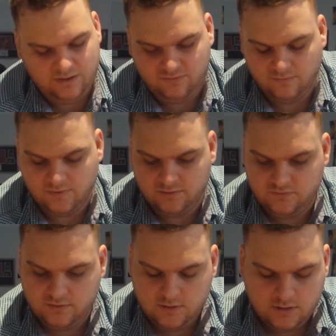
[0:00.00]
to be too
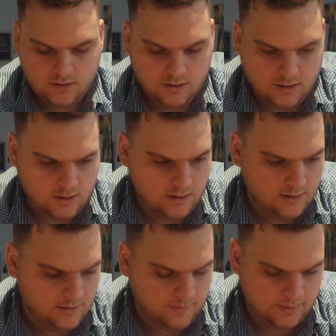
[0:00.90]
much.
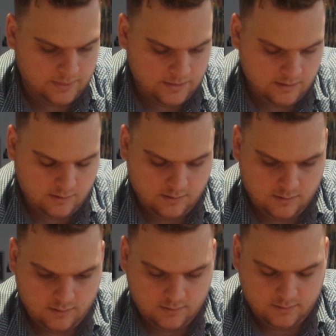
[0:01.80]

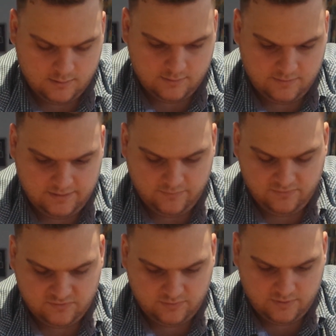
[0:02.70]
The deck
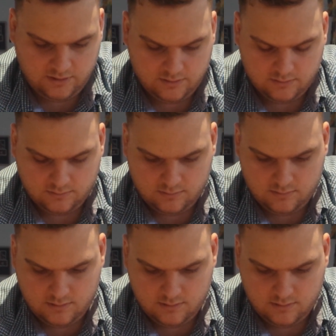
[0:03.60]
was actually pretty good.